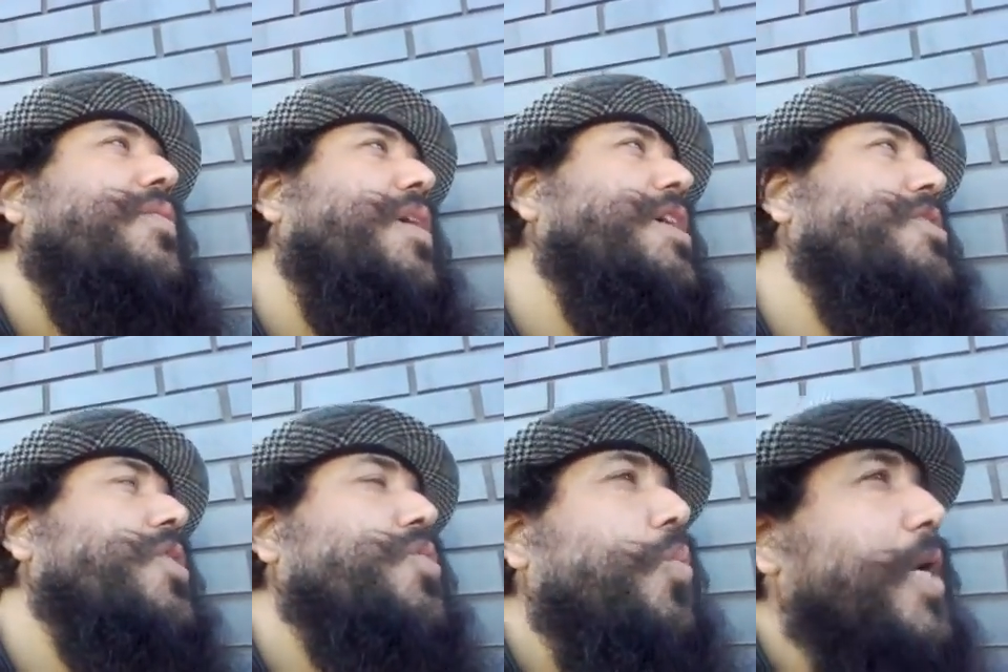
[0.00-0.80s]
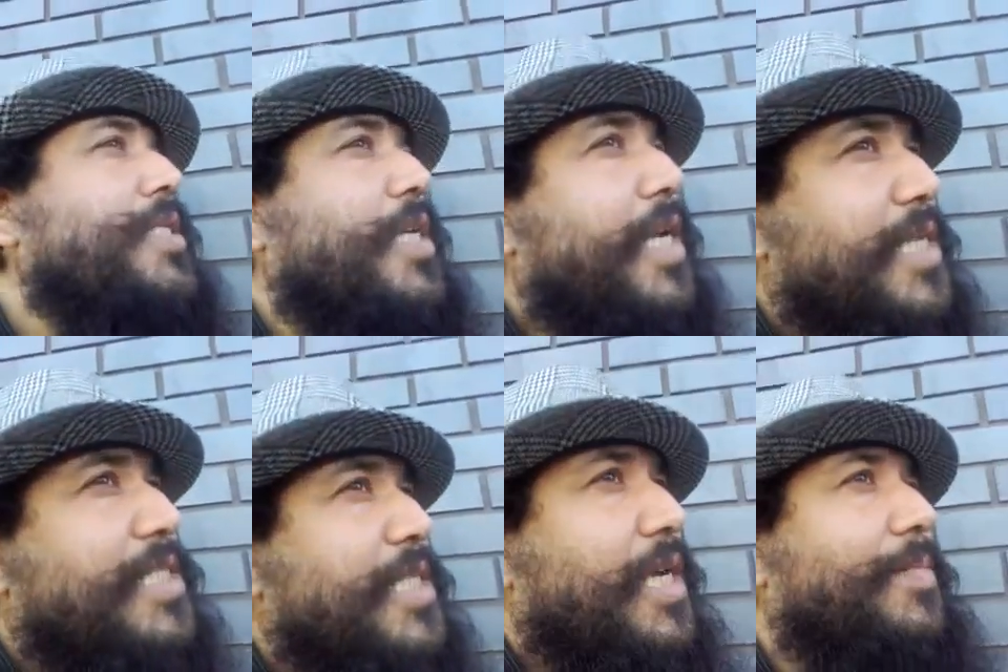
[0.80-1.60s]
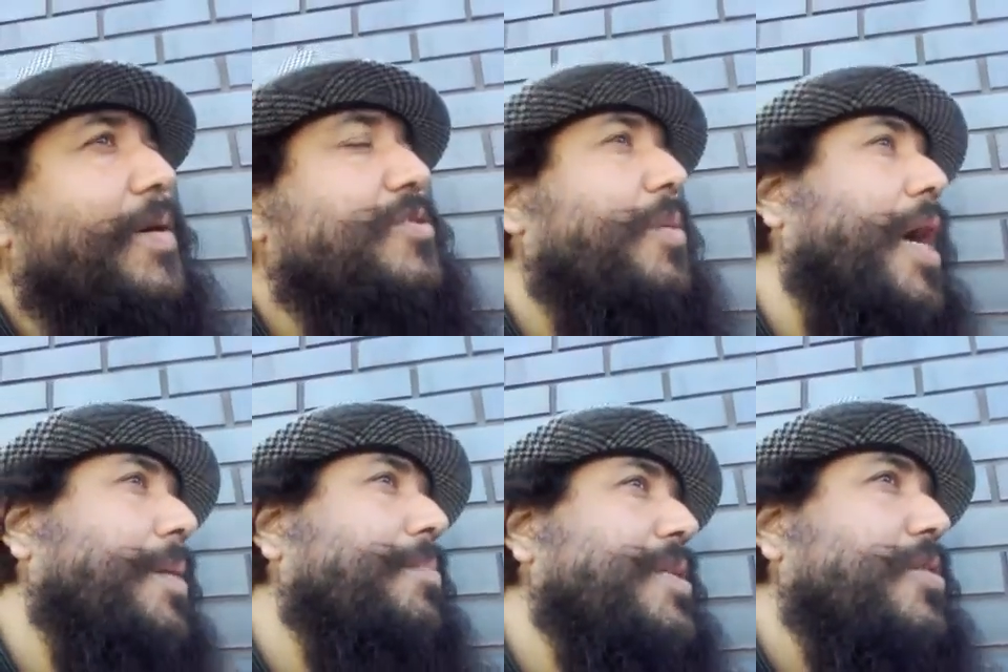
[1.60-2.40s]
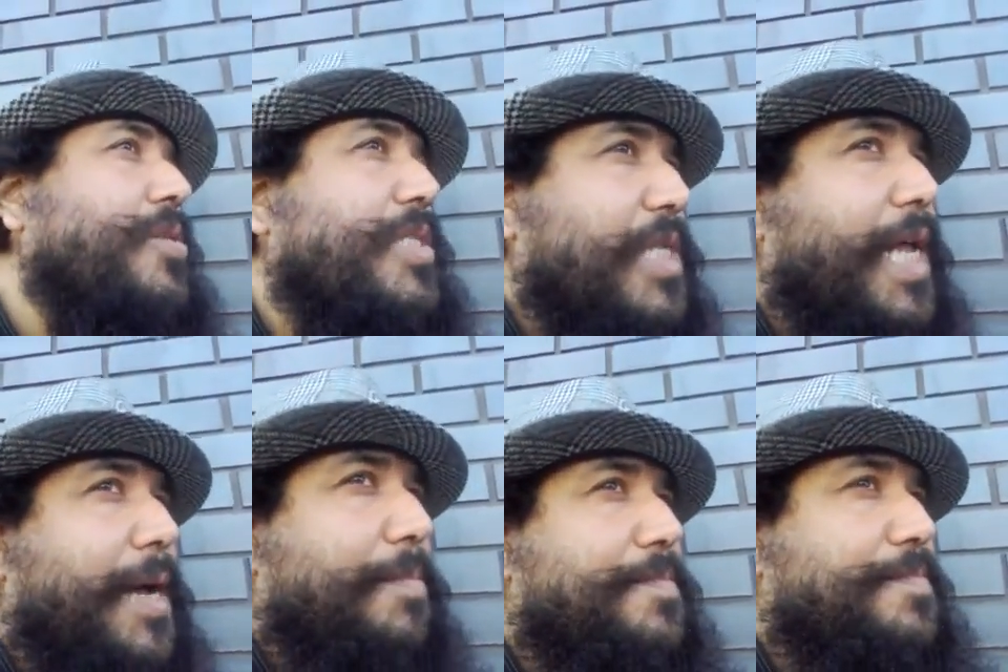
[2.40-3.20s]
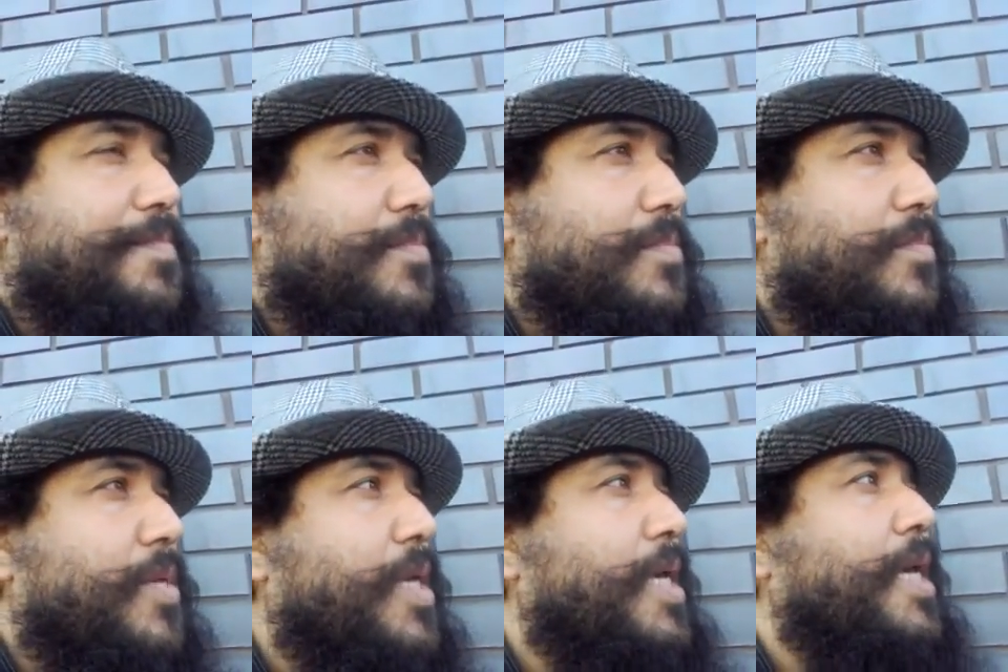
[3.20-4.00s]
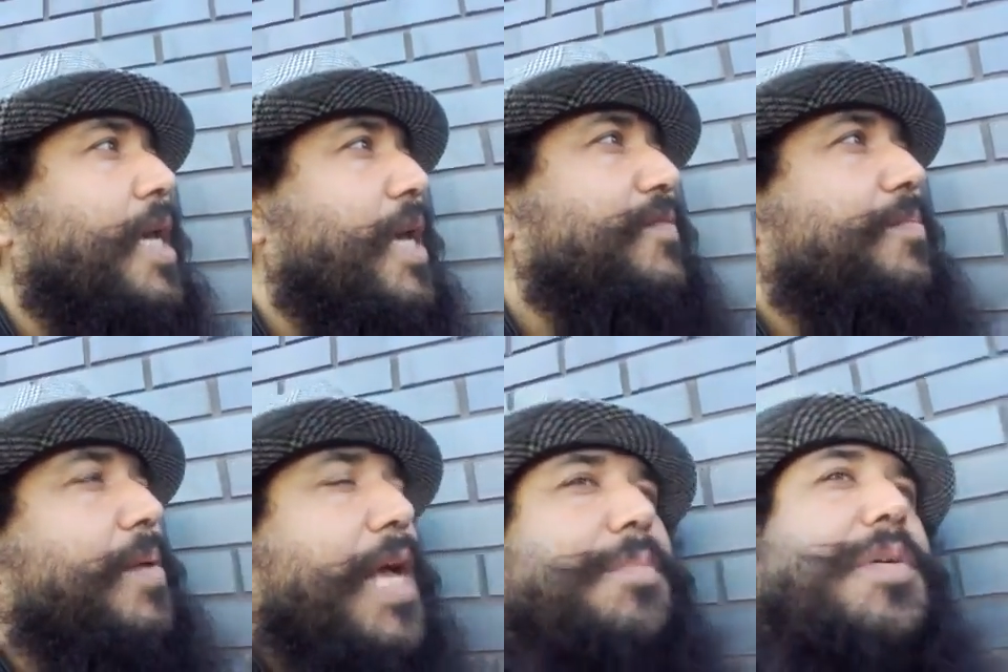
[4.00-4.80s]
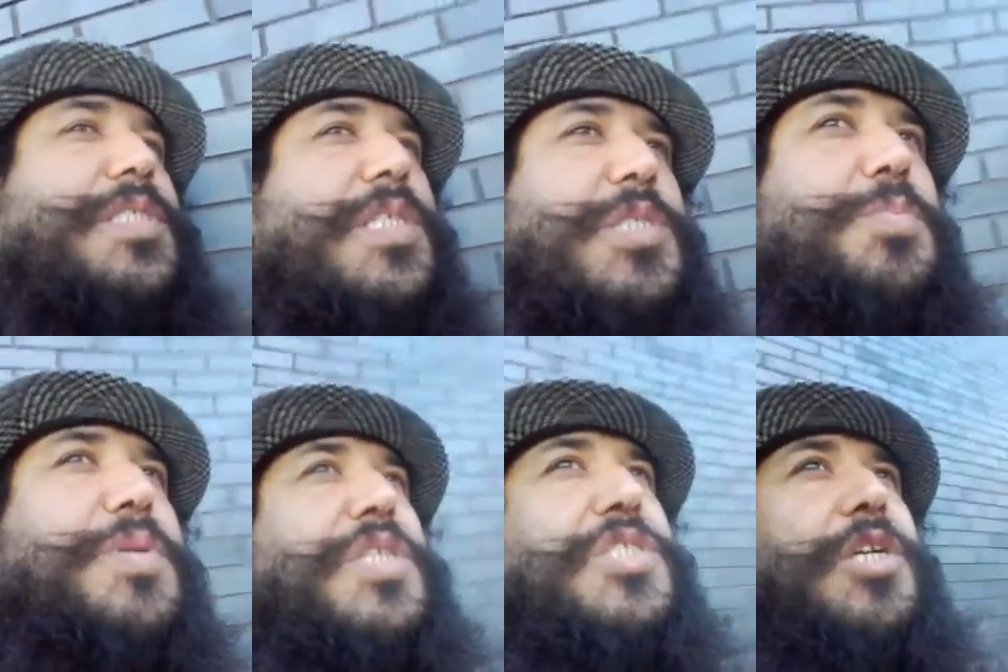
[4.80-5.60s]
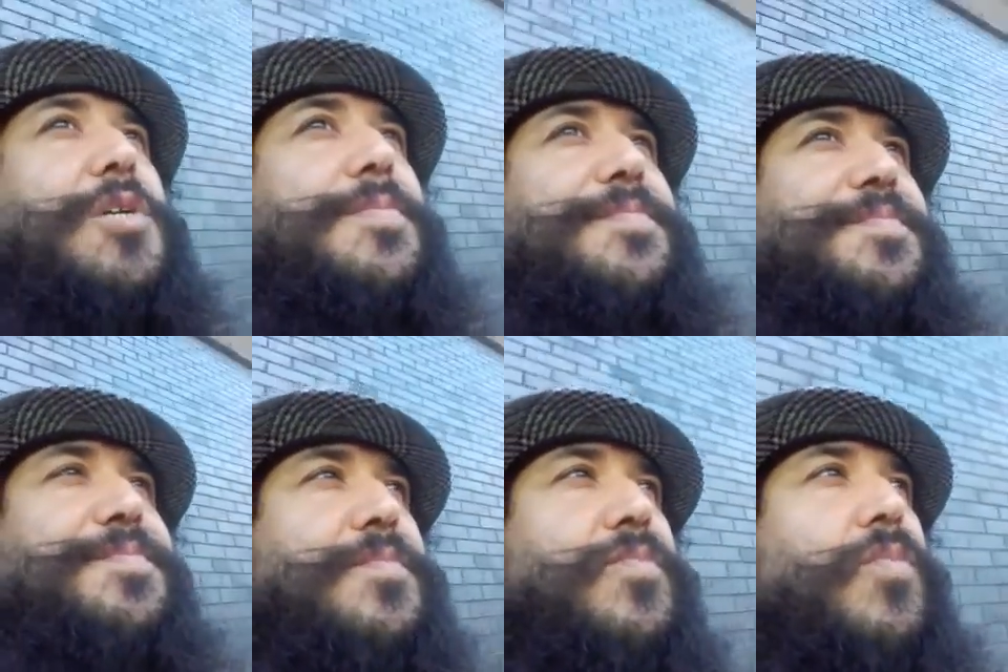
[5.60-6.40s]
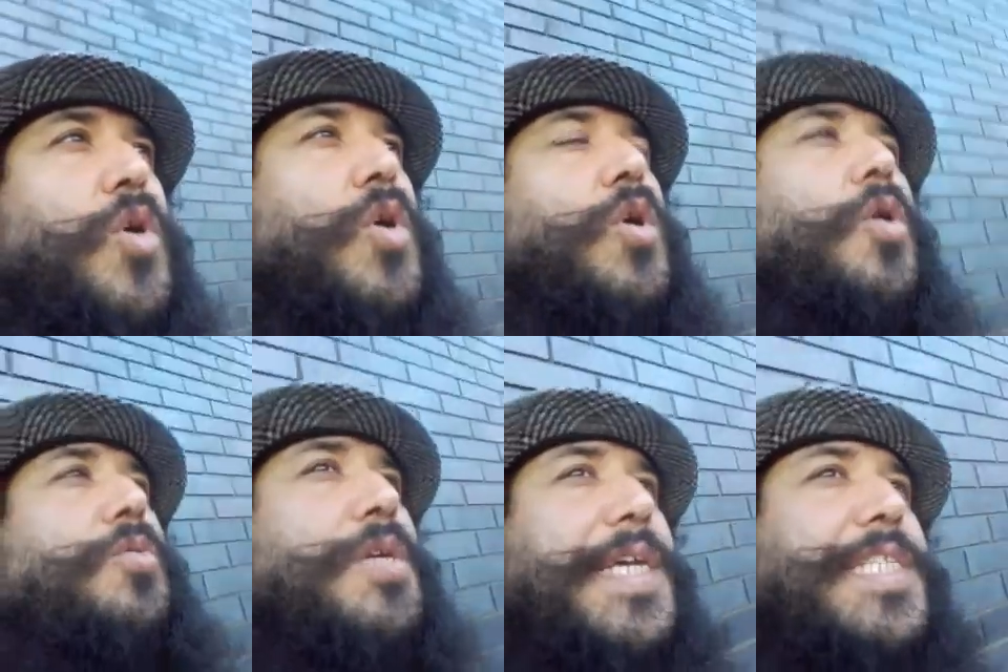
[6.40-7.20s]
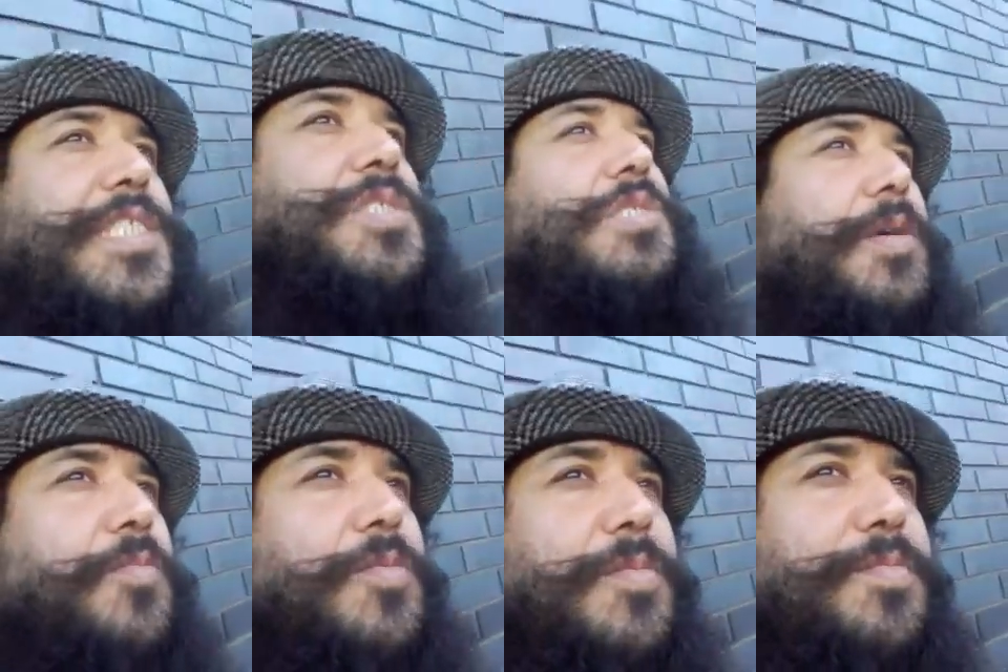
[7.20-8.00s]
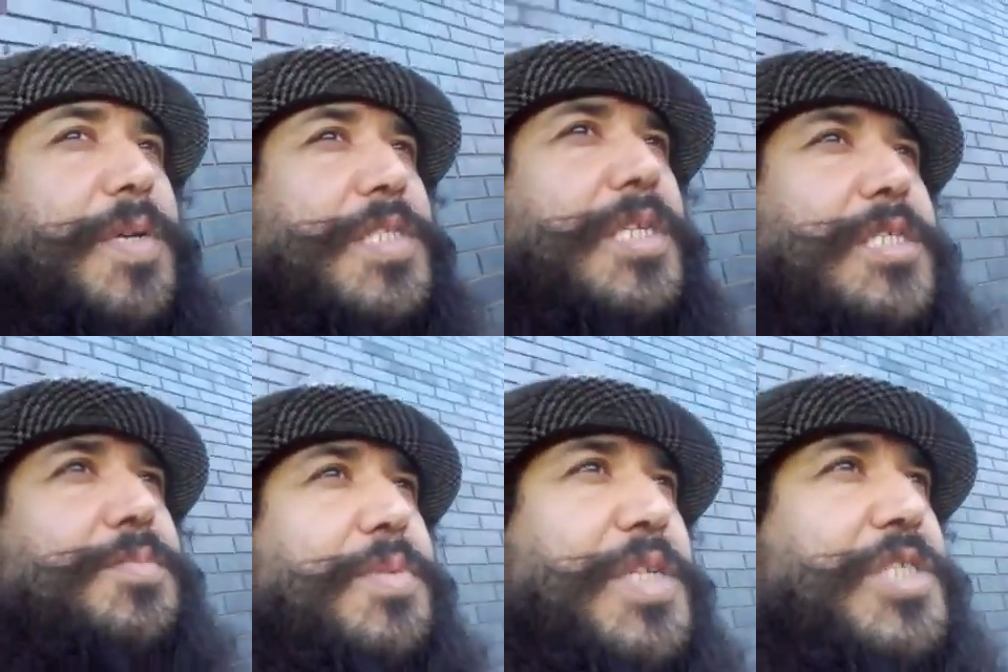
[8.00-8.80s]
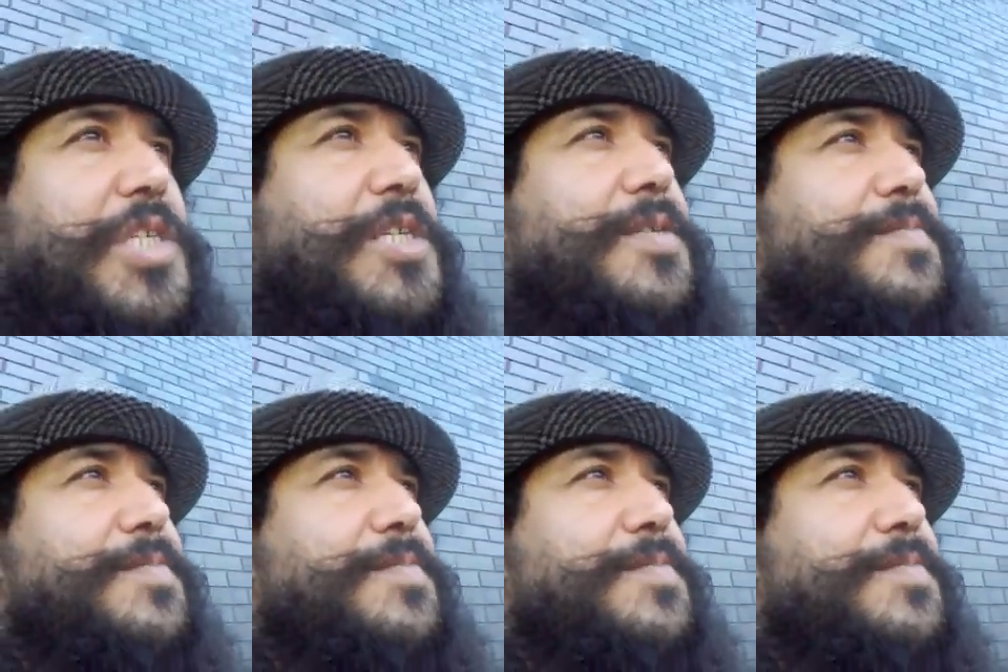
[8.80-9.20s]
They don't want to listen about Muhammad or Islam if a black person is preaching, or an Asian person is preaching,